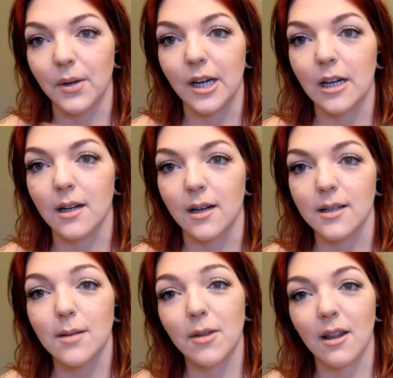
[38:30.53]
but
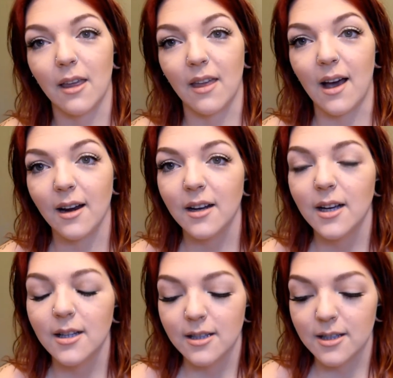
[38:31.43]
something like that.
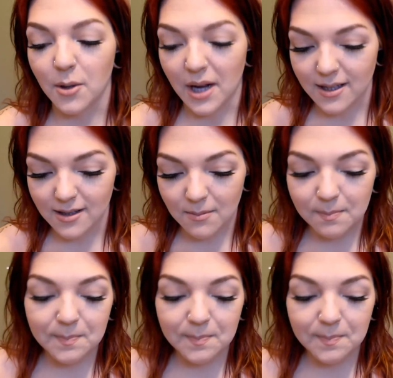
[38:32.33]
So yes.